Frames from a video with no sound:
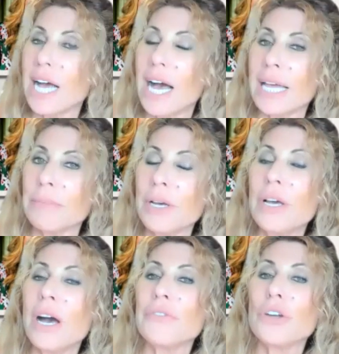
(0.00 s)
time
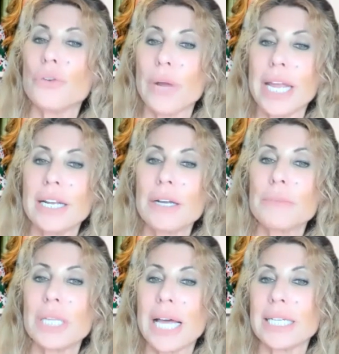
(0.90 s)
of the great
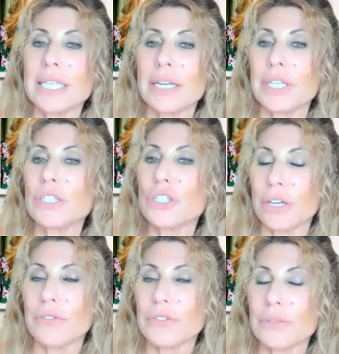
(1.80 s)
planetary
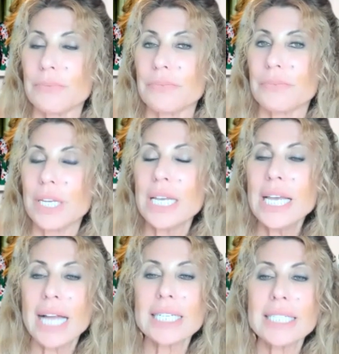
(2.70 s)
shift.
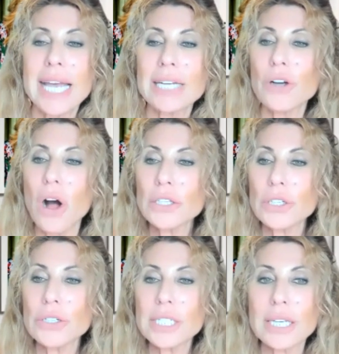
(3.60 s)
Alexander
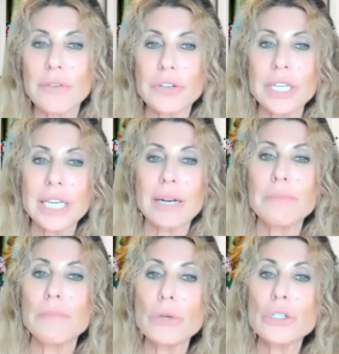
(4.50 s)
also discovered he had
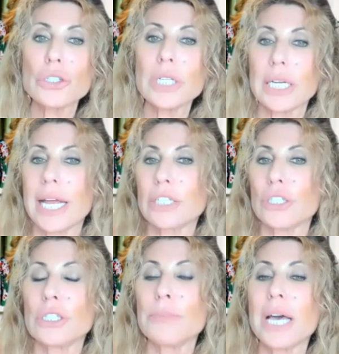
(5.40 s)
emotional
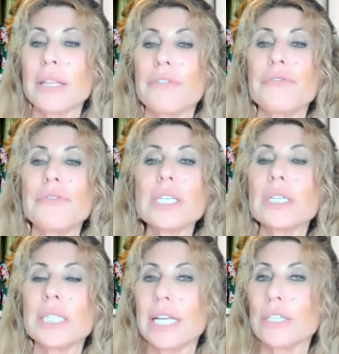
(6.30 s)
connections beyond the
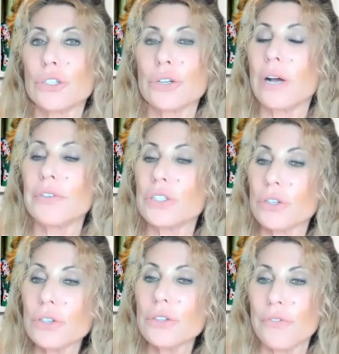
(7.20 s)
physical nature of his
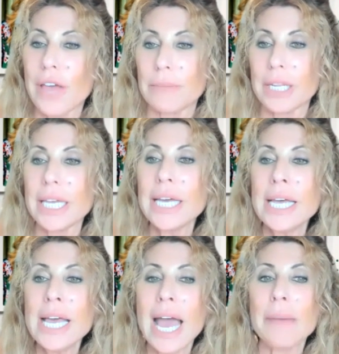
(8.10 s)
Earth family
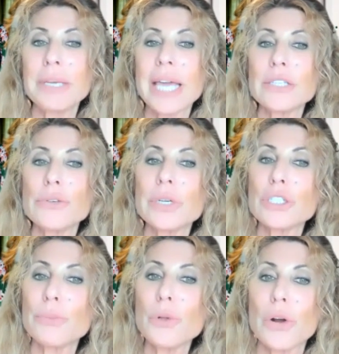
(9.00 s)
and began to
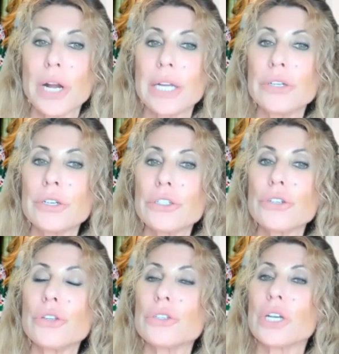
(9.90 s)
explore and
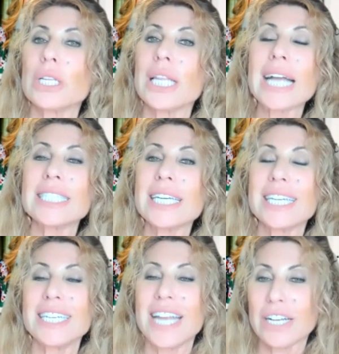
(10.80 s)
nurture those galactic
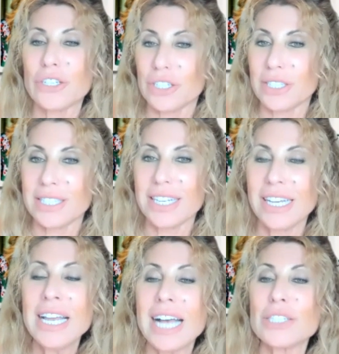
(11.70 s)
connections.
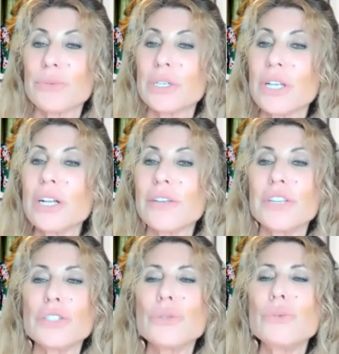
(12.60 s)
As a result
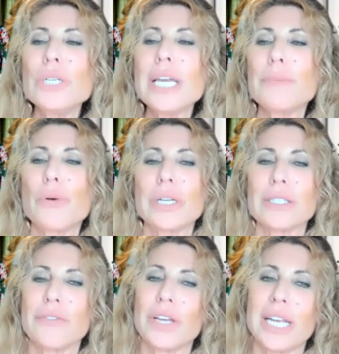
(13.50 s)
of these unique
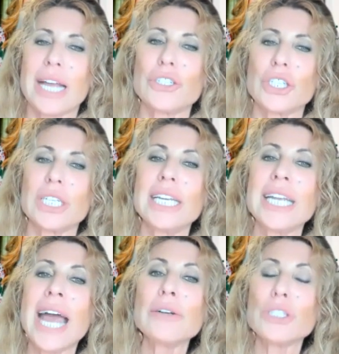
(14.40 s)
points of connection, he
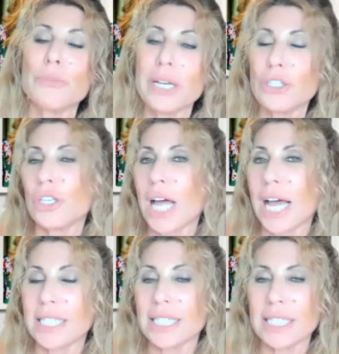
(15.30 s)
now
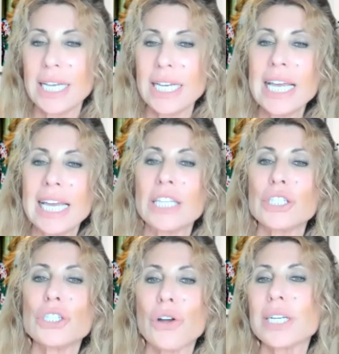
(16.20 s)
specializes in the
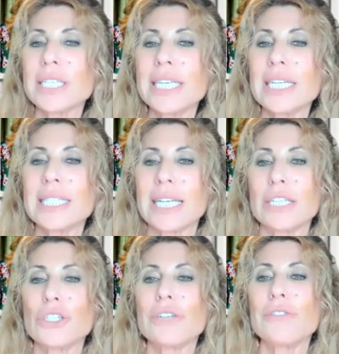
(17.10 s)
star seed
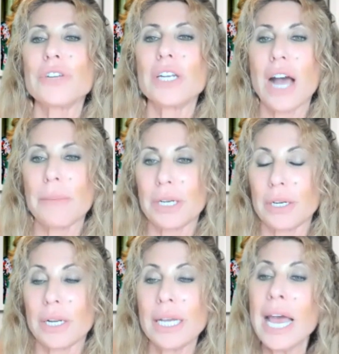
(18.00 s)
ascension
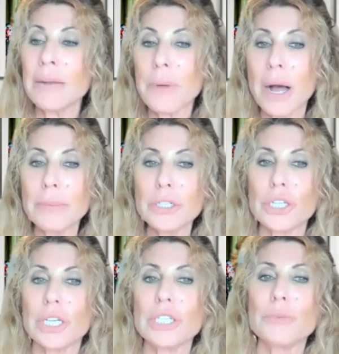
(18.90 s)
phenomenon and
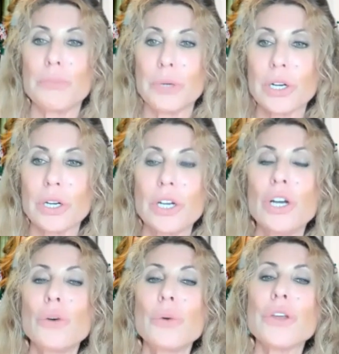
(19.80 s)
published his book
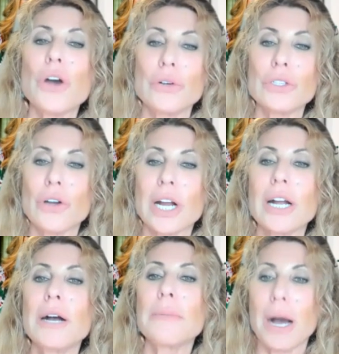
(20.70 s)
with
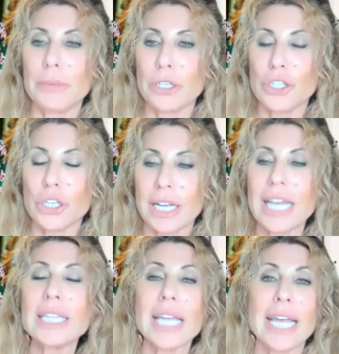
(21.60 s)
Ozark Publishing
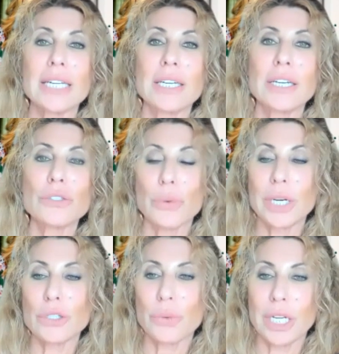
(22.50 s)
in late
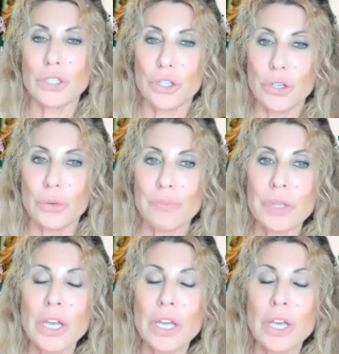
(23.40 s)
2022.